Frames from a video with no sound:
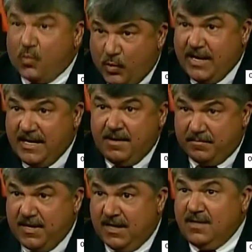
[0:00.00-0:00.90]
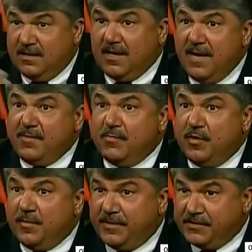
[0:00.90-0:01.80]
Me, the labor
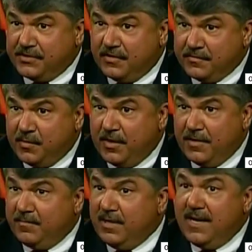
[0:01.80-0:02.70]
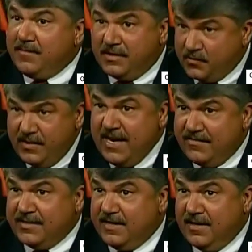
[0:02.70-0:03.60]
movement, deserves part of the blame because we
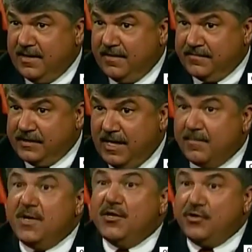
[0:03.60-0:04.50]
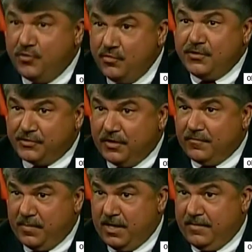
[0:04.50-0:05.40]
haven't done enough job. You
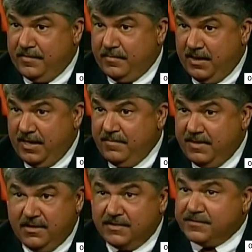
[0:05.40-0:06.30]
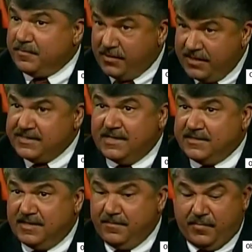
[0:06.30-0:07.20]
deserve part of the blame because the press
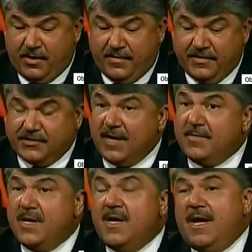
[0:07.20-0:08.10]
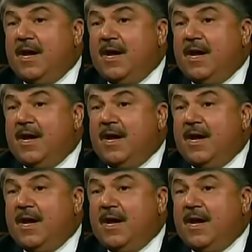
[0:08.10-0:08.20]
hasn't done part of the job.